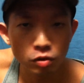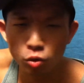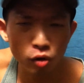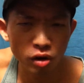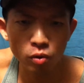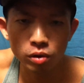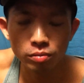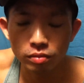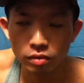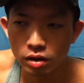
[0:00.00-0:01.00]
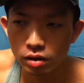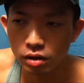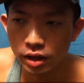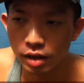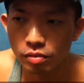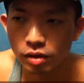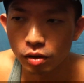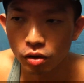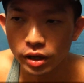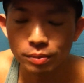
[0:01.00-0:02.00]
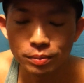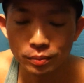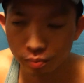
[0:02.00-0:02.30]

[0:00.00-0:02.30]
12-hour games and all that.